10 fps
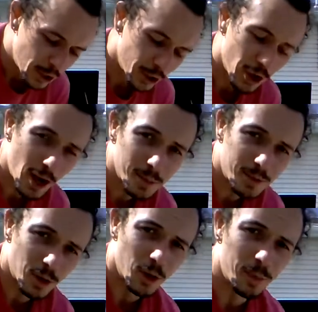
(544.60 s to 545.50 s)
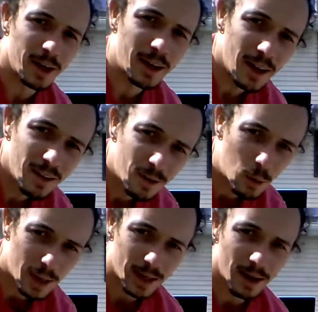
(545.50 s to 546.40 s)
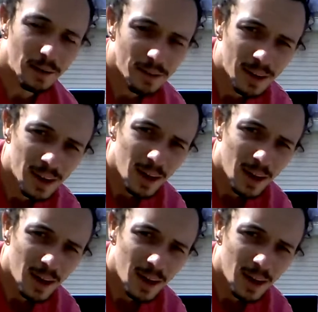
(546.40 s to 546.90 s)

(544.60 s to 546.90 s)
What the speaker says: you're not absorbing quick enough